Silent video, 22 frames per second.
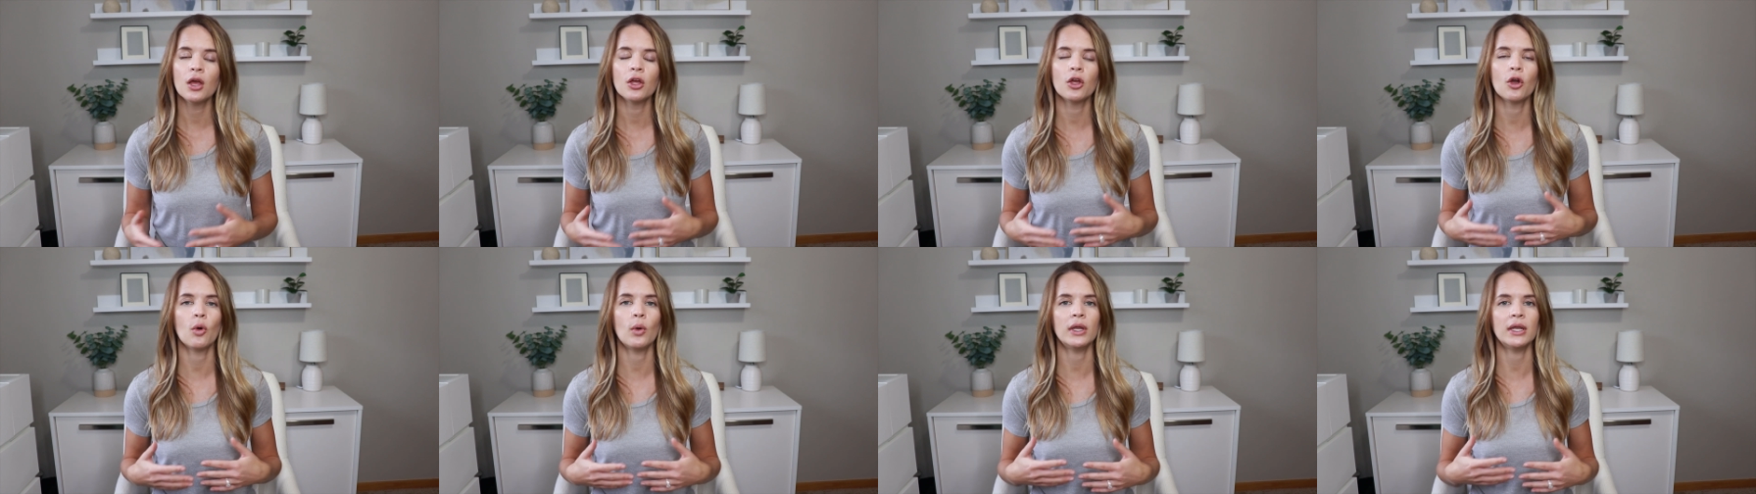
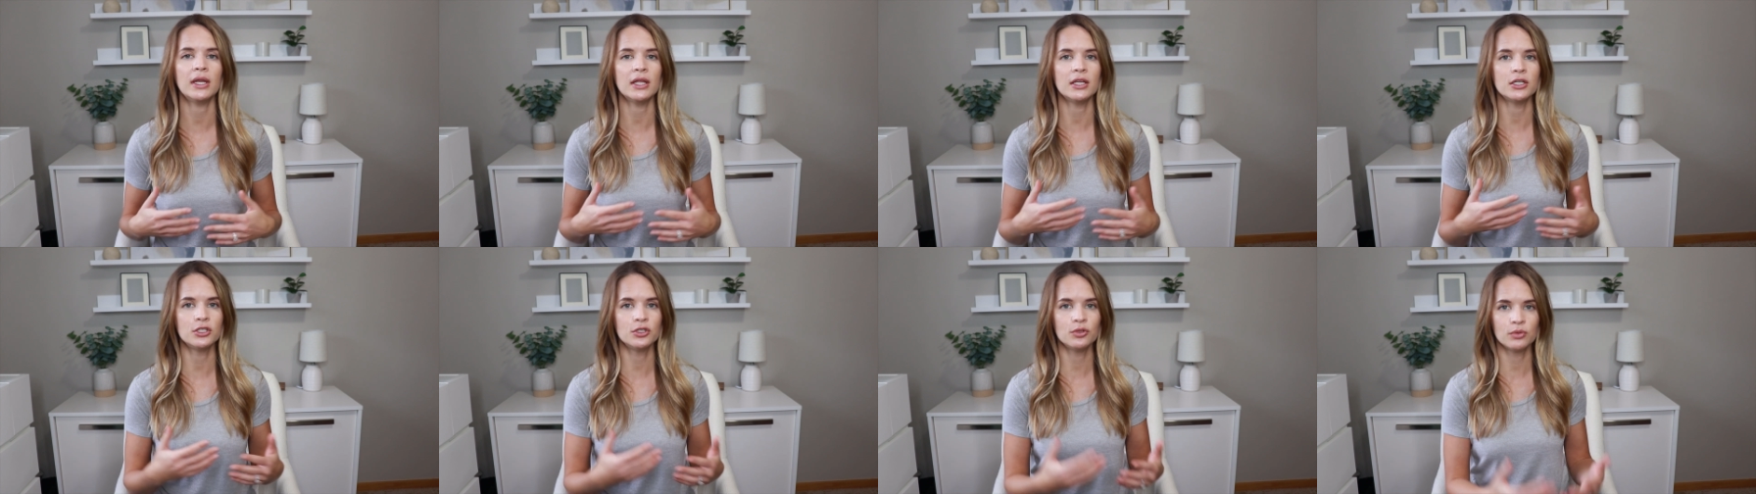going
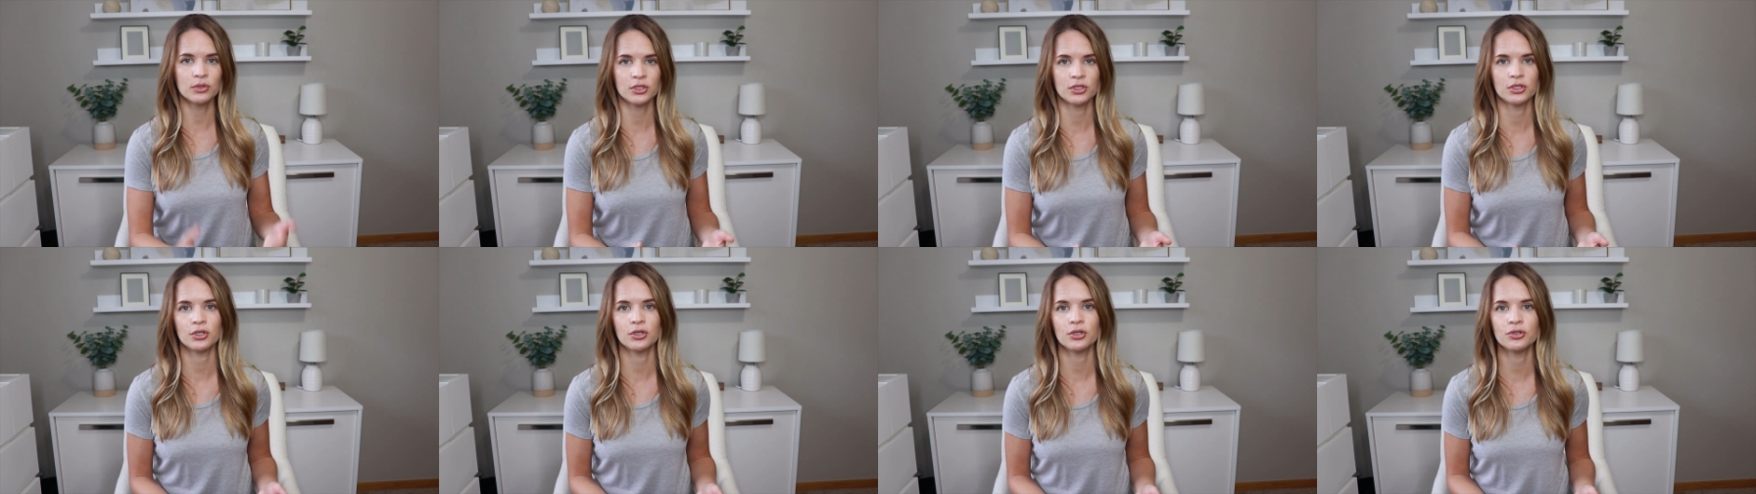into a
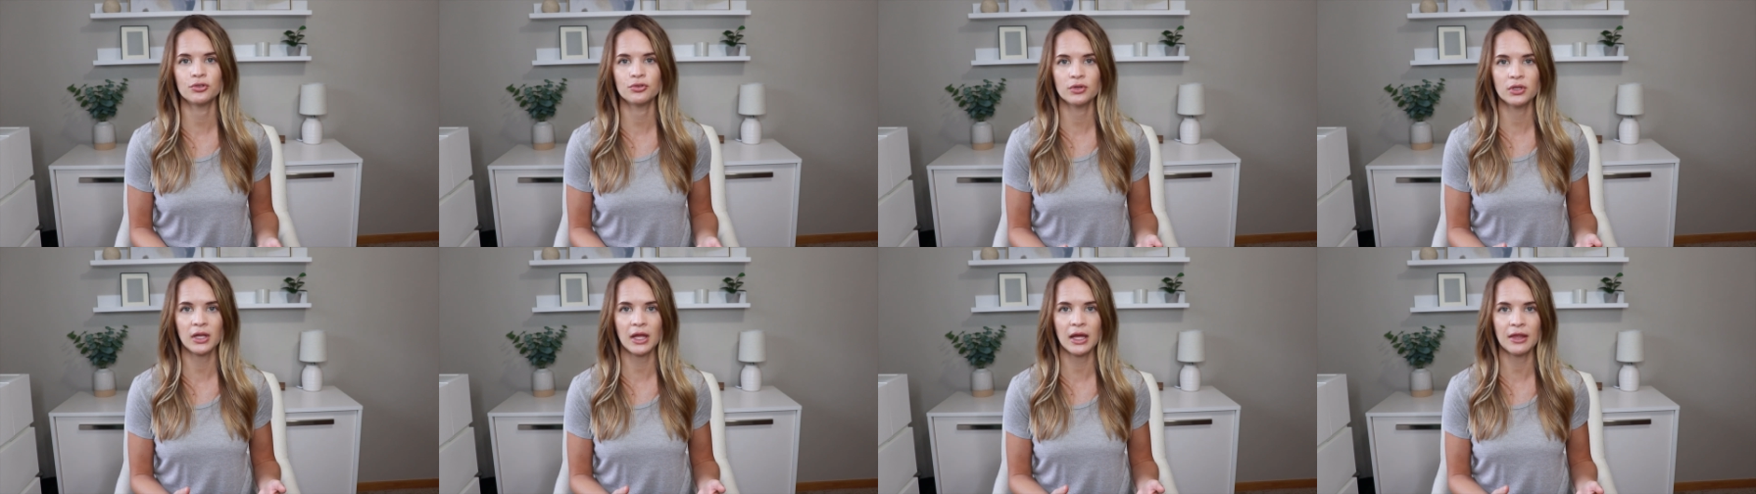
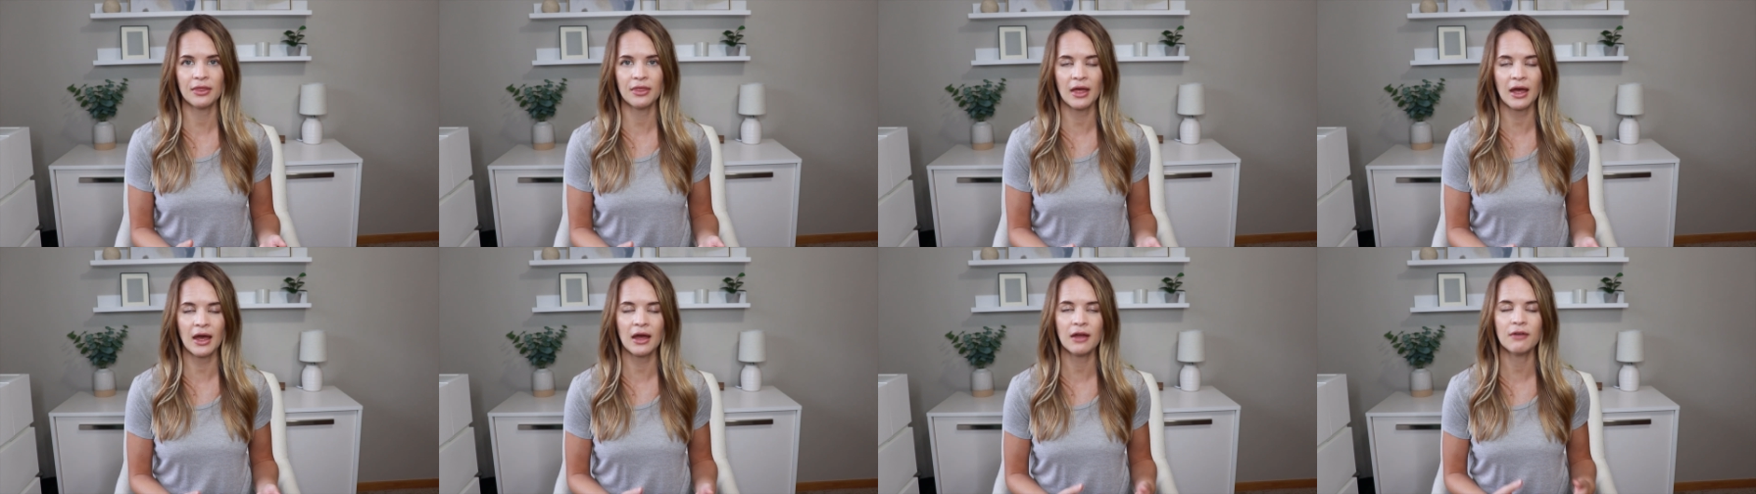surgery like
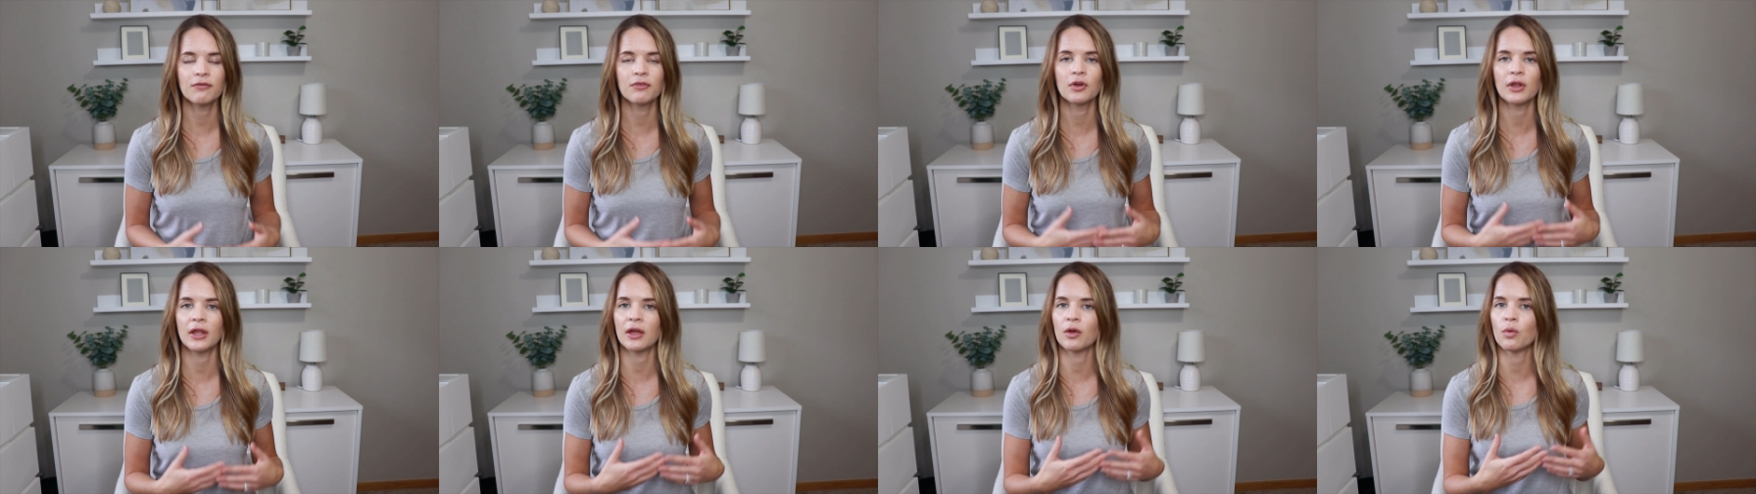that
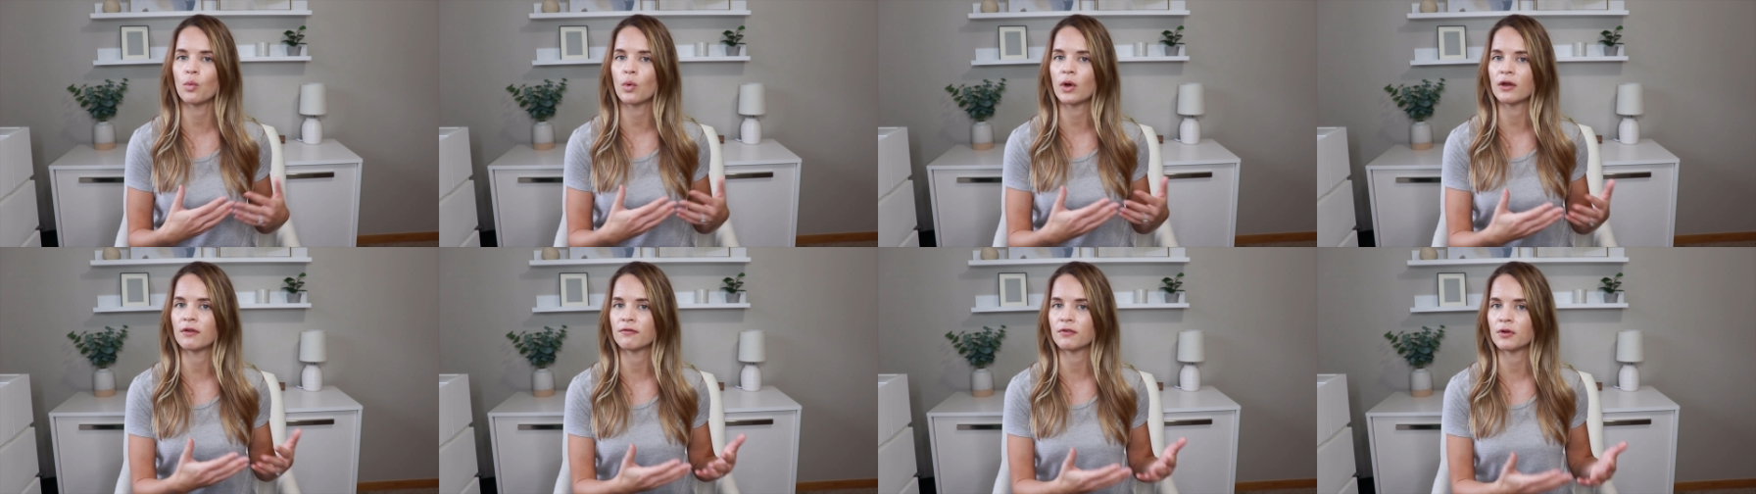for like
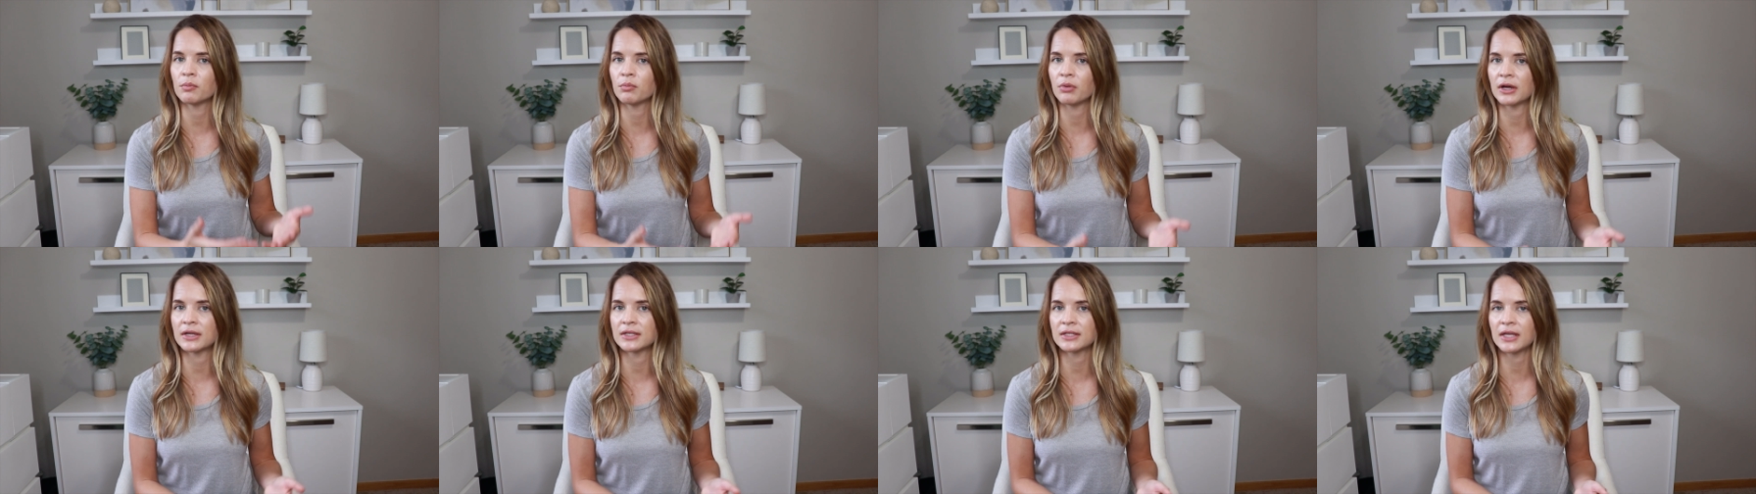one for
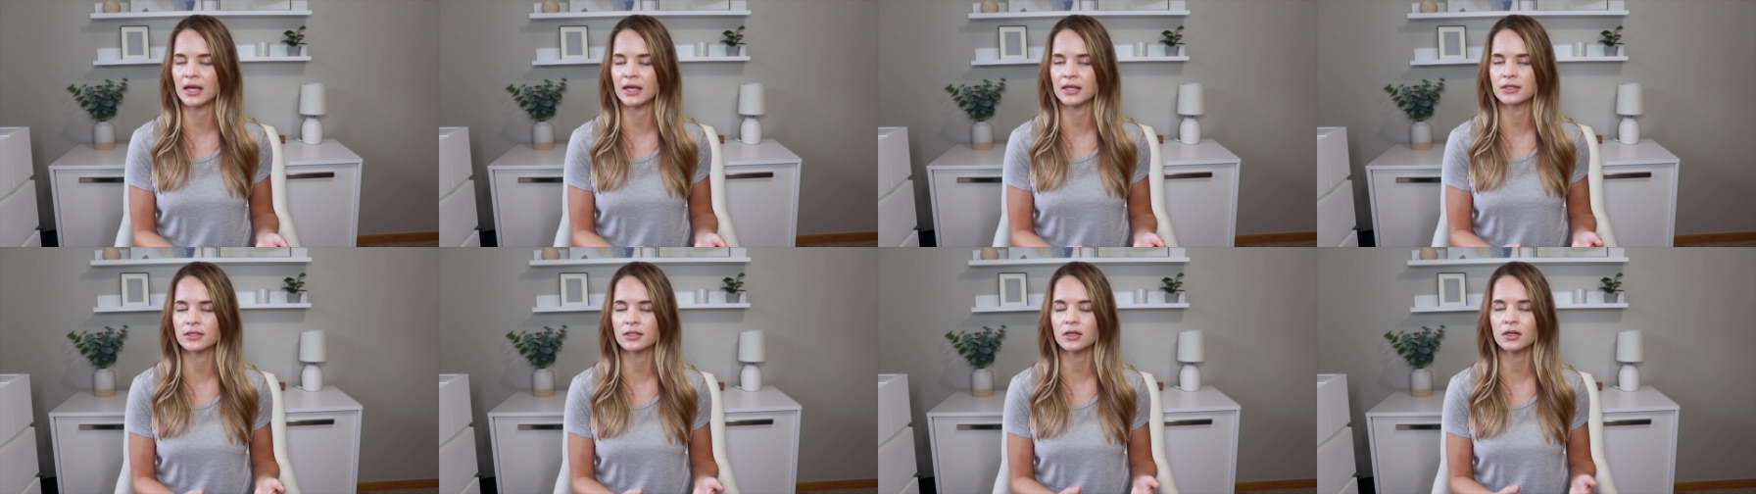breast
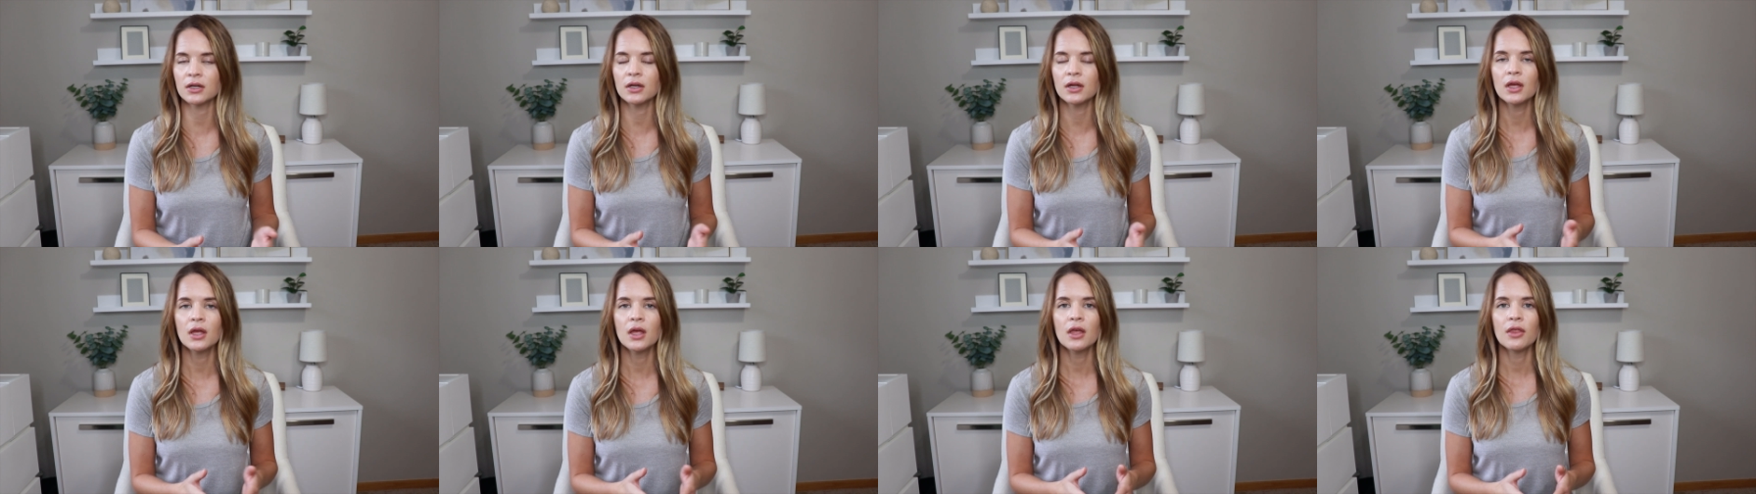
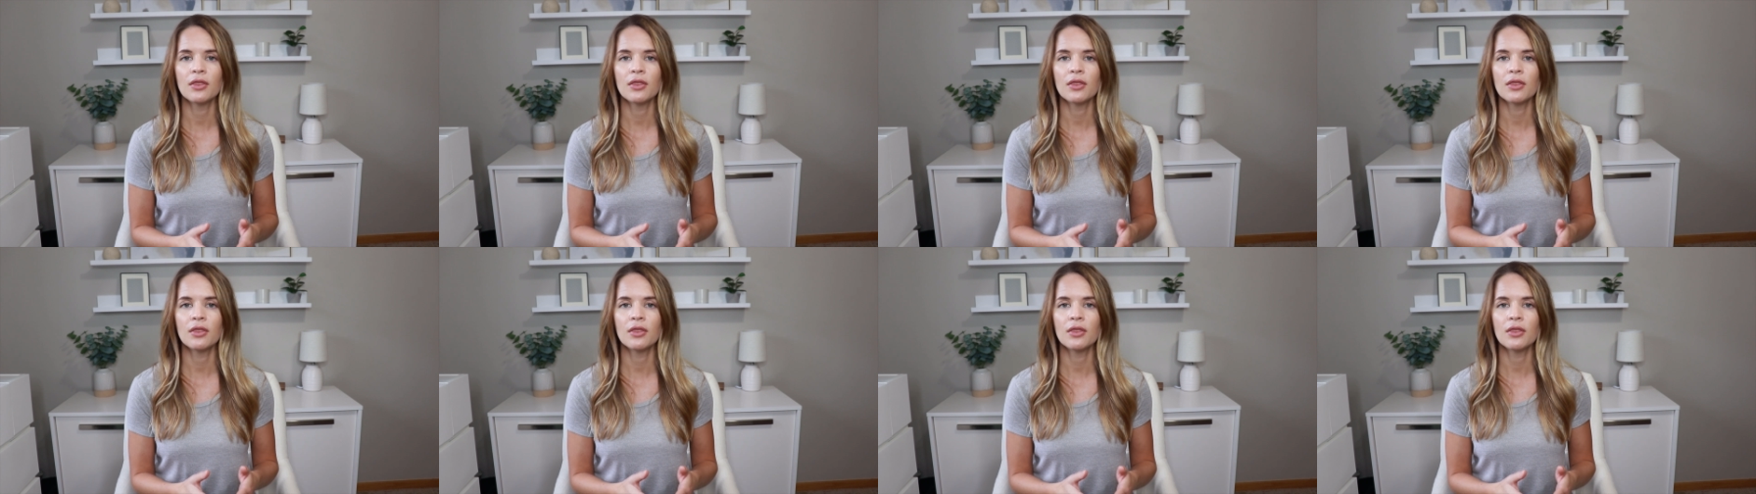cancer,